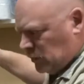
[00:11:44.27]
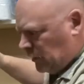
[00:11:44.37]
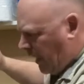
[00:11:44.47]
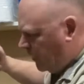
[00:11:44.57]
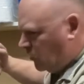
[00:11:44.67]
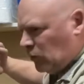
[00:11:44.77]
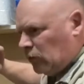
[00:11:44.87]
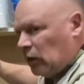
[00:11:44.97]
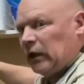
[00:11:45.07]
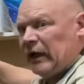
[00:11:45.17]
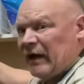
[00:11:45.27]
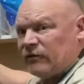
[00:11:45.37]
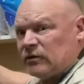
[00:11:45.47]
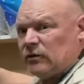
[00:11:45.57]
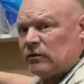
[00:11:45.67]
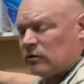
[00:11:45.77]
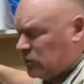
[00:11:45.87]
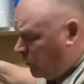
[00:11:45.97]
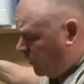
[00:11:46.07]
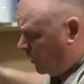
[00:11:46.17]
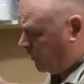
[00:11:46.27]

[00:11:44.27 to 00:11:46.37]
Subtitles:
I don't know, half a turn or something,